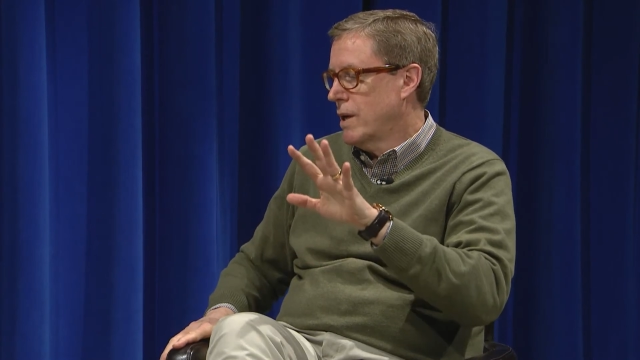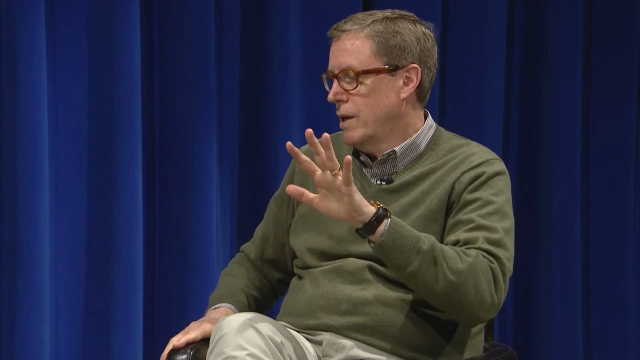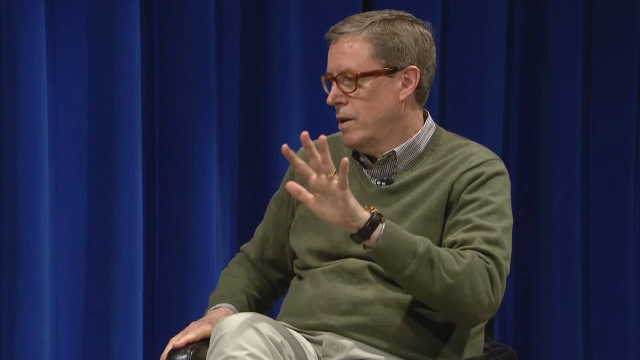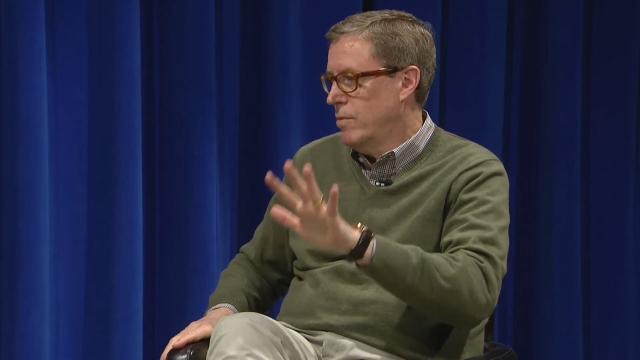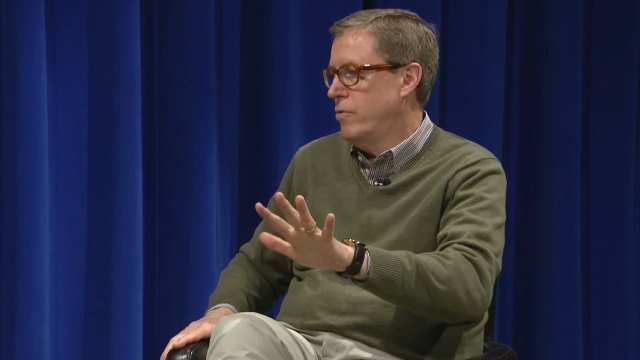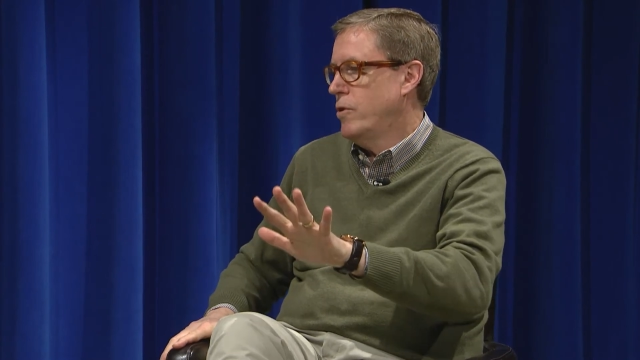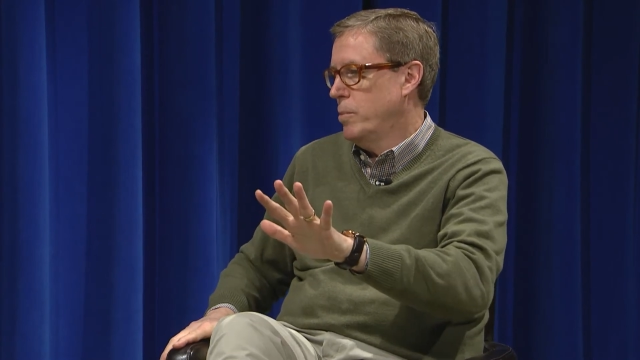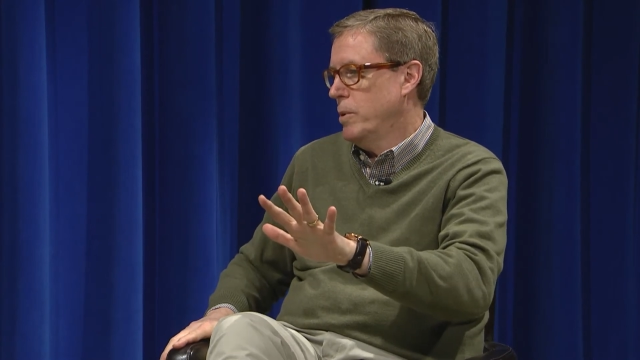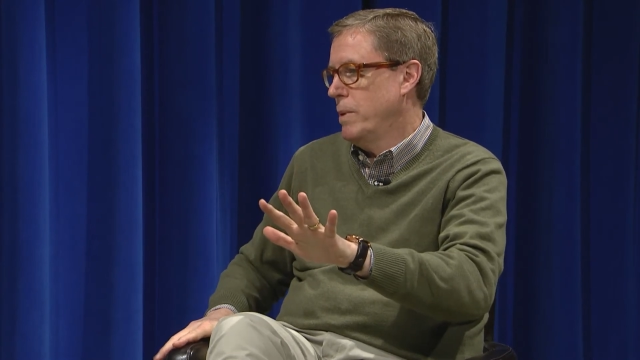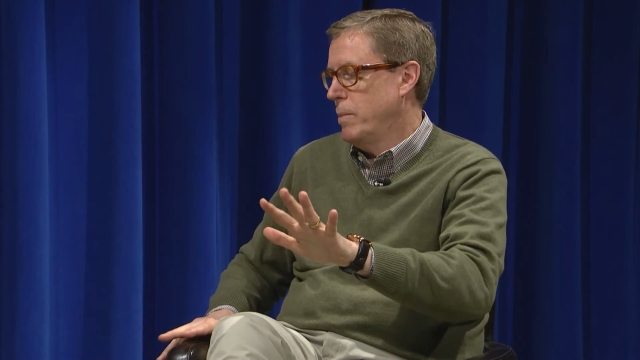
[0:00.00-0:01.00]

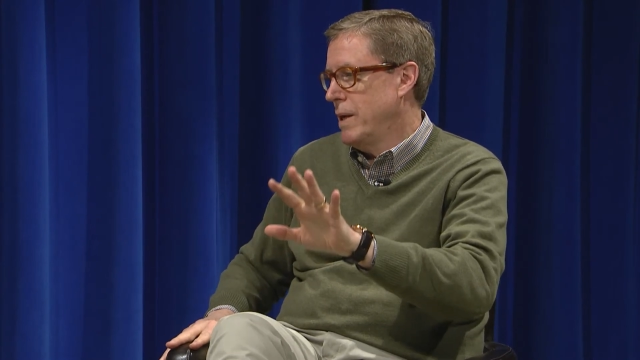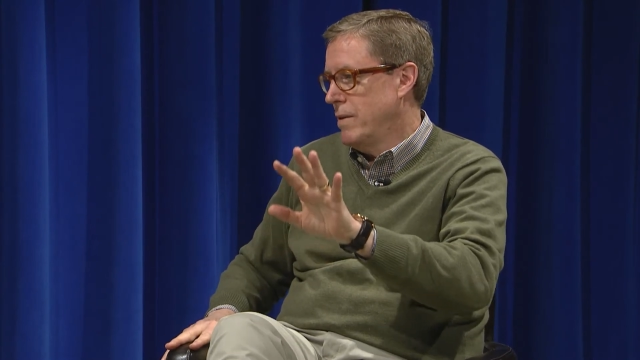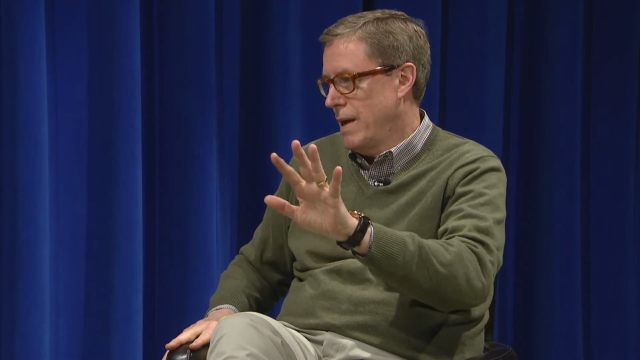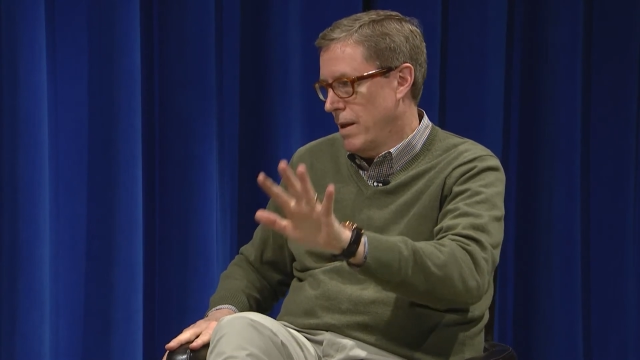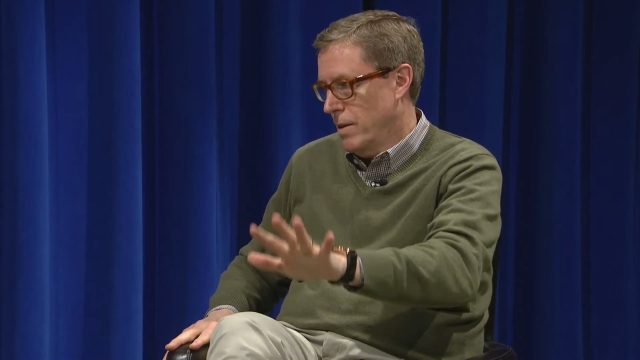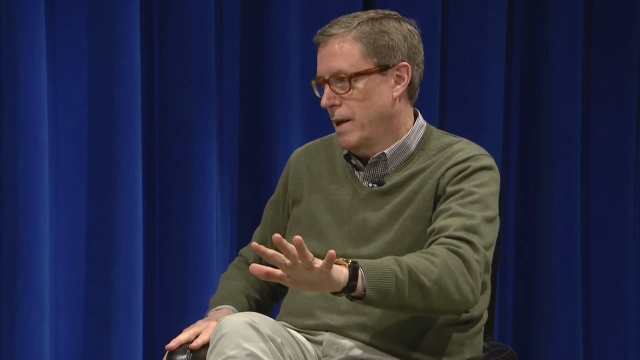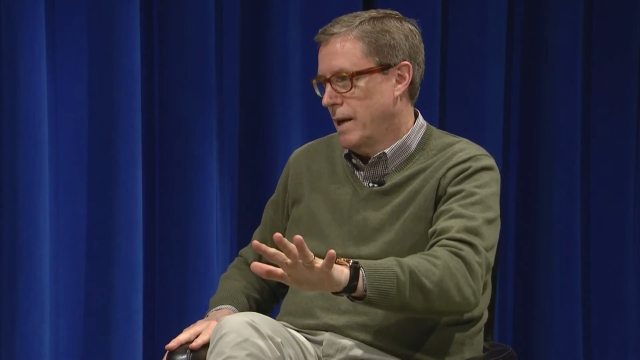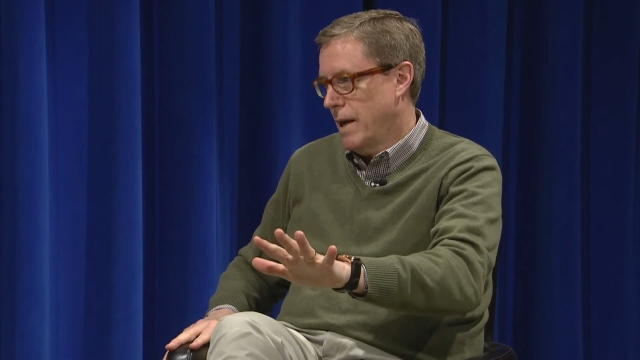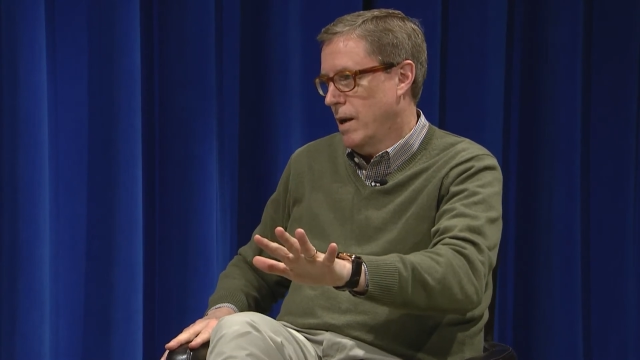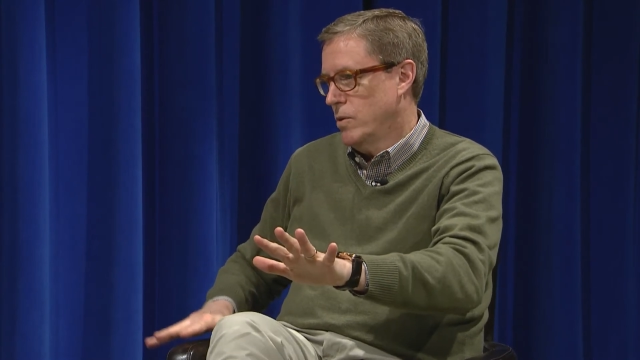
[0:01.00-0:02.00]
comfortable maybe in the
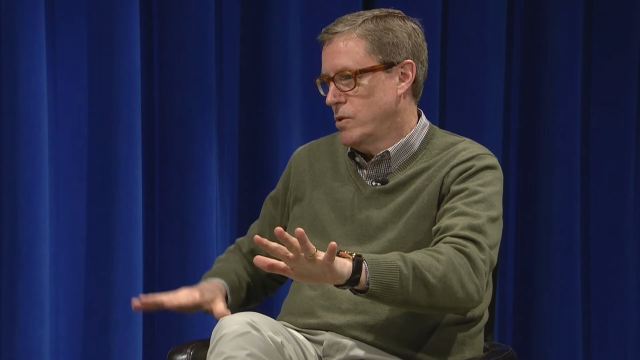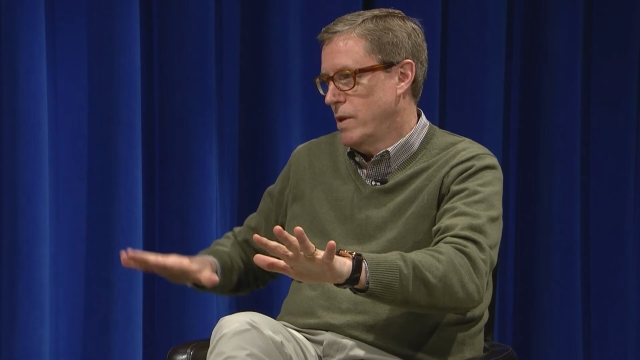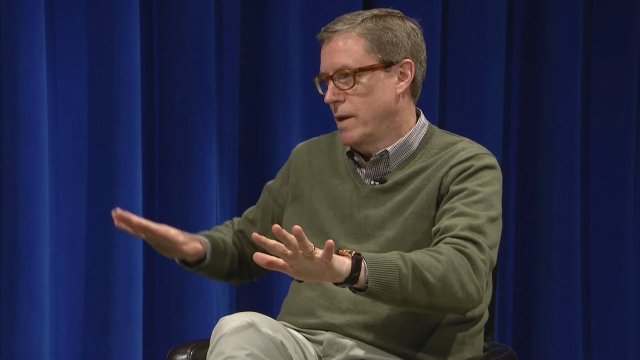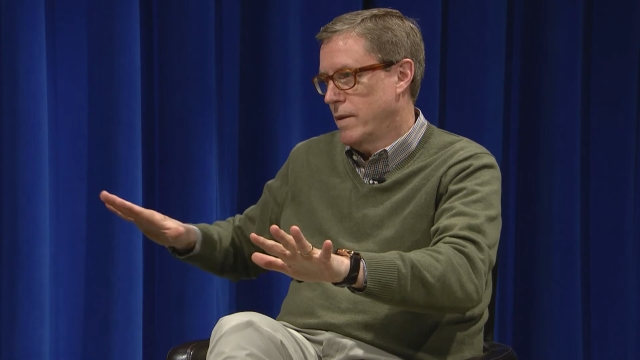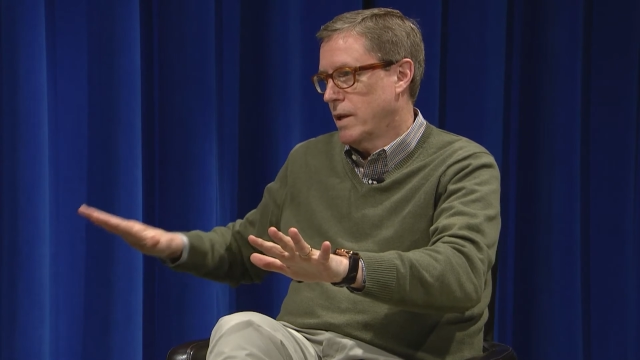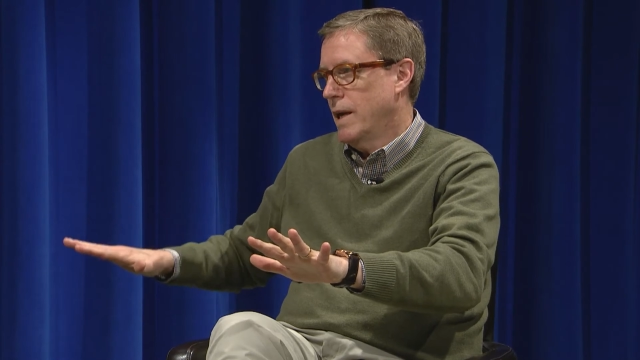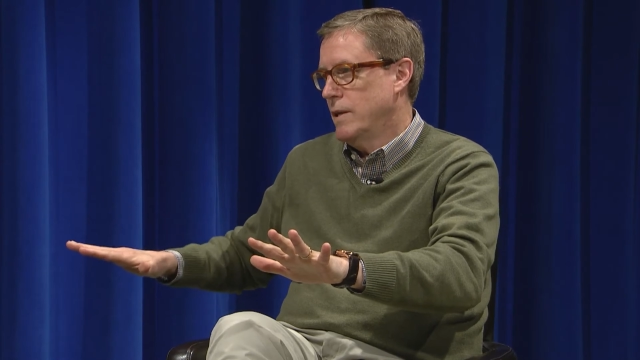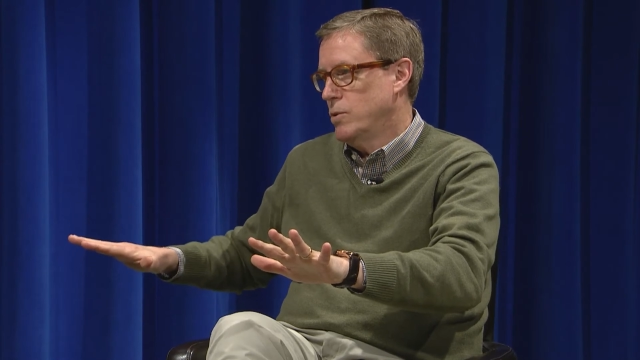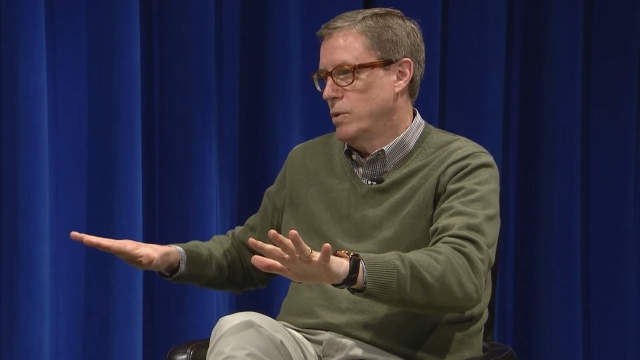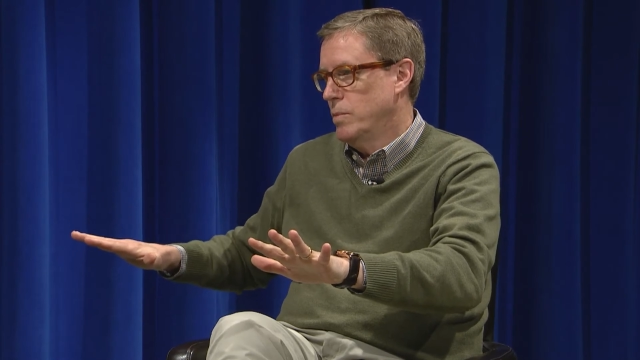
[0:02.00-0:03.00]
athletic house than in the
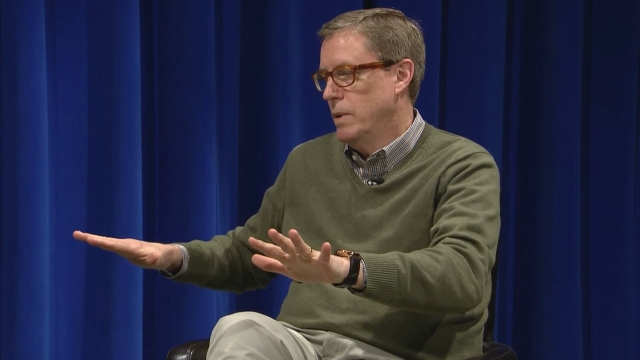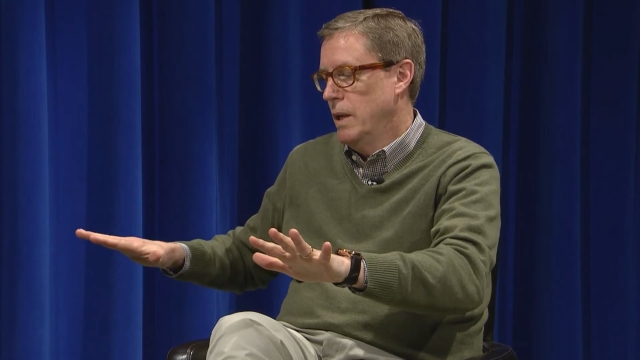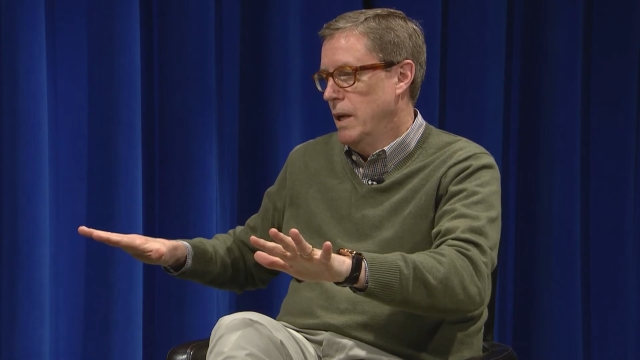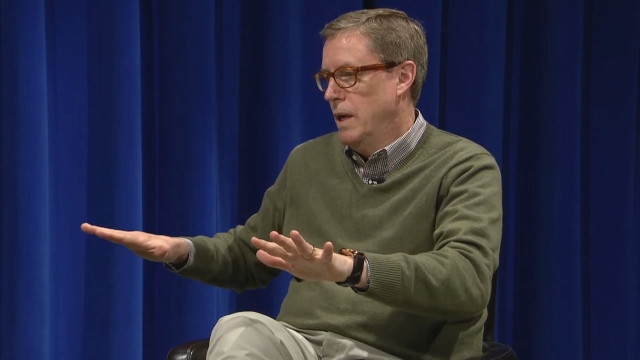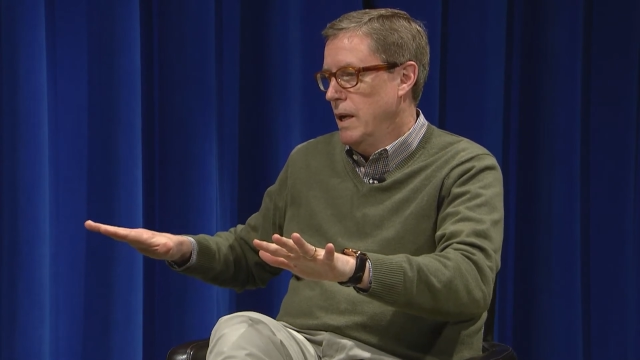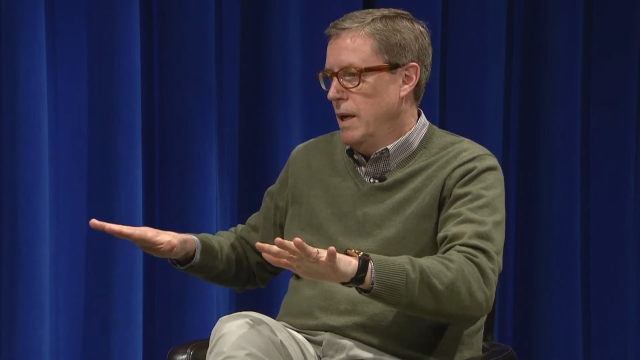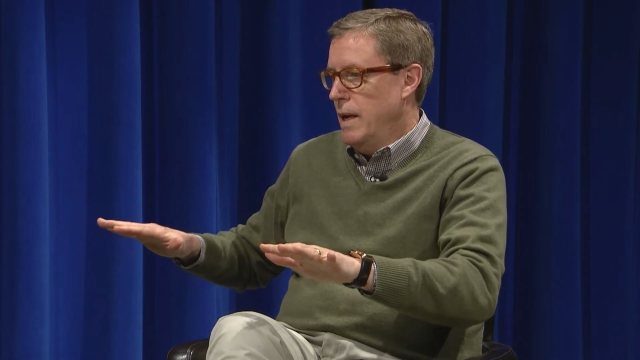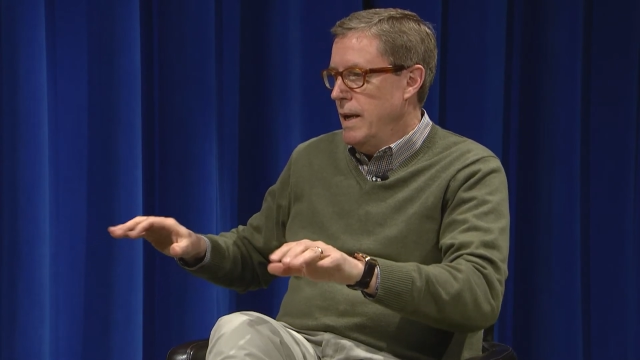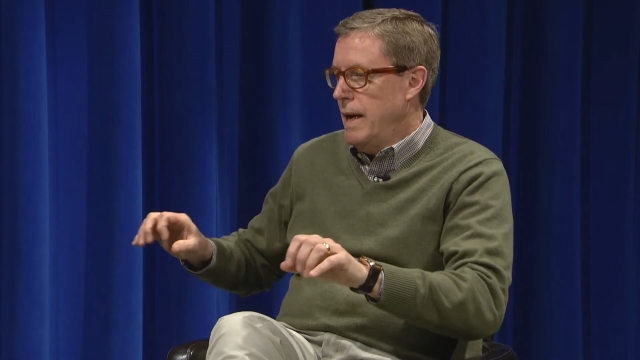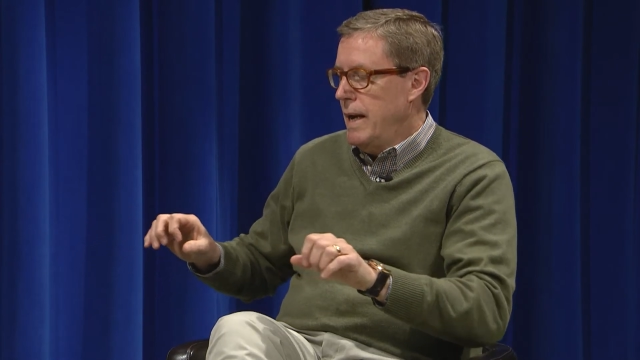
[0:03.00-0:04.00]
classroom.
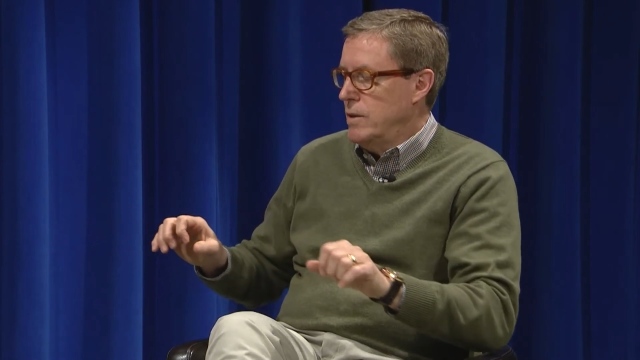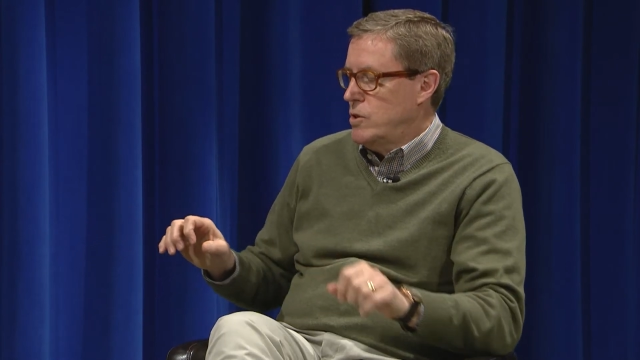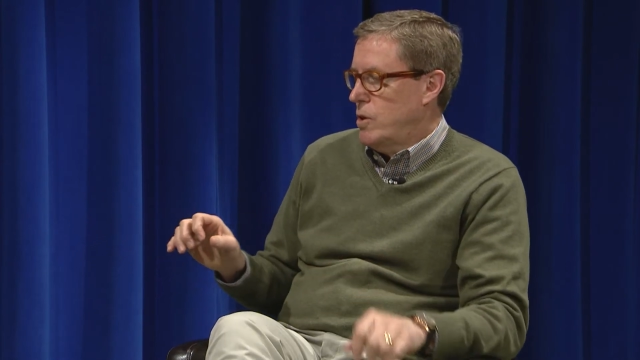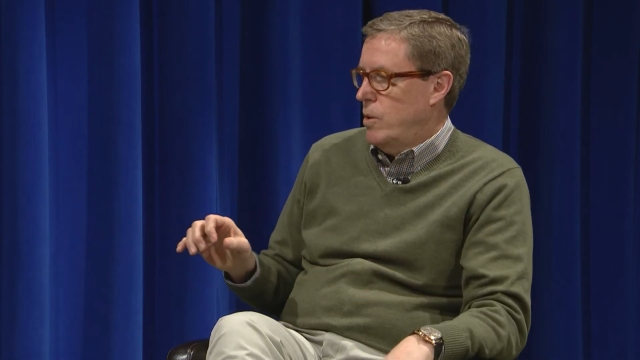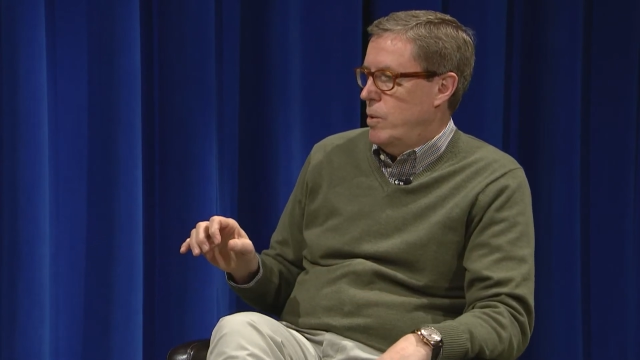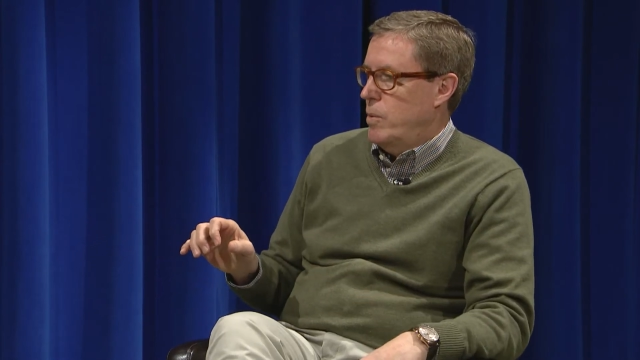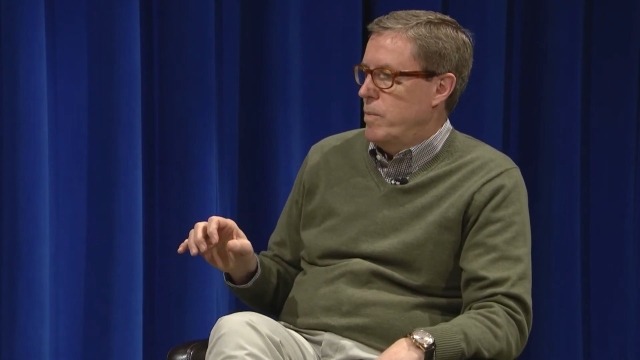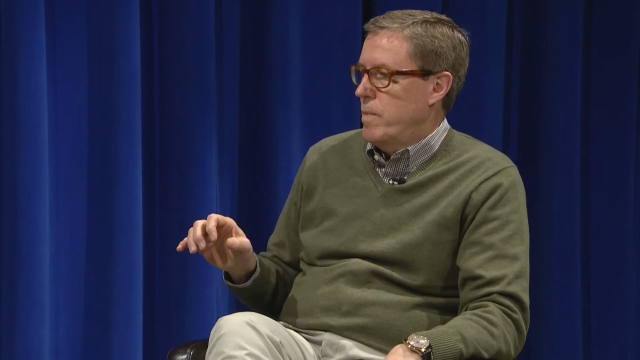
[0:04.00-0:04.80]
And so